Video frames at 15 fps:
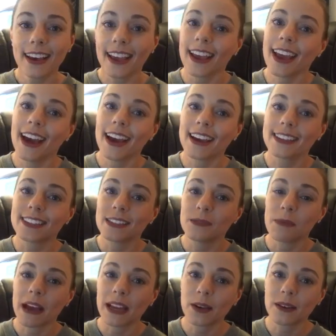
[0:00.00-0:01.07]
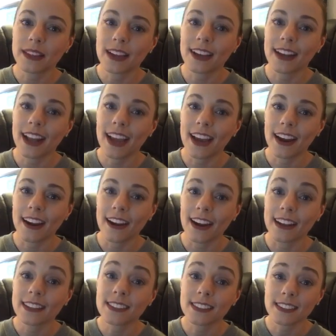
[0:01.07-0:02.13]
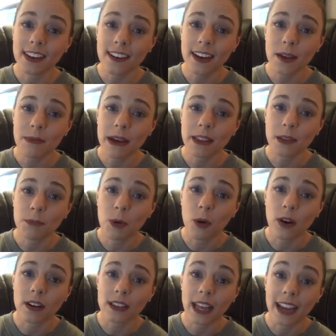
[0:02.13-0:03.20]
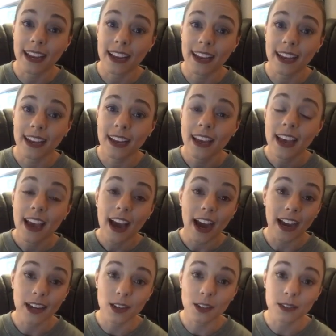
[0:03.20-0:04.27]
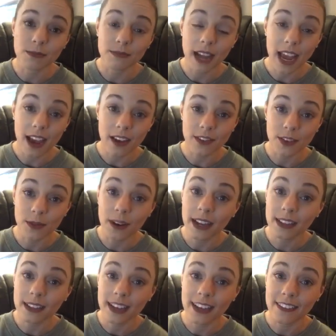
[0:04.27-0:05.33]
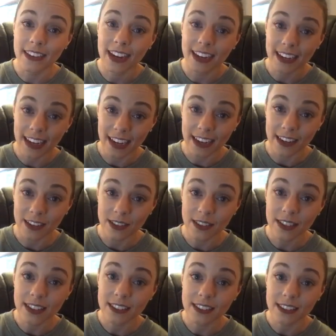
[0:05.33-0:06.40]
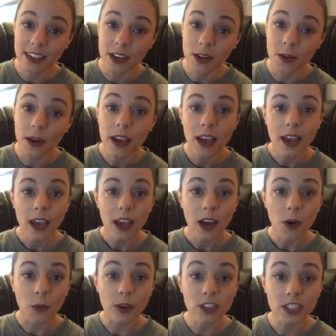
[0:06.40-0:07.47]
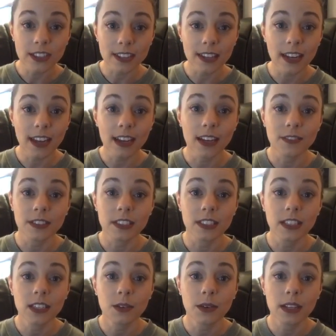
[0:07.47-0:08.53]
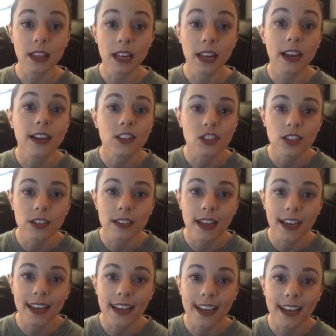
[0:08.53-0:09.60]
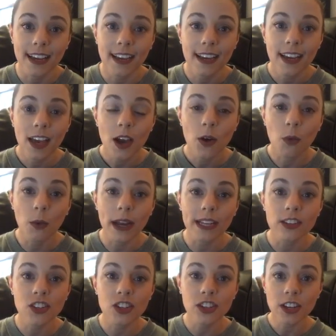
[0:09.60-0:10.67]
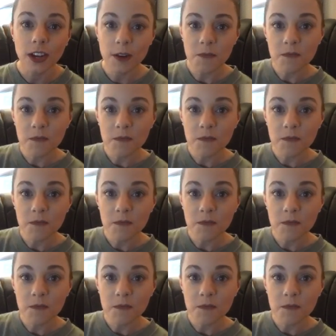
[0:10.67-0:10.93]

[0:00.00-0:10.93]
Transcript: Hey guys, it's Becky with the good hair, and sorry about the poor lighting. I don't have a ring light right now, so we're just gonna have to deal with natural lighting, which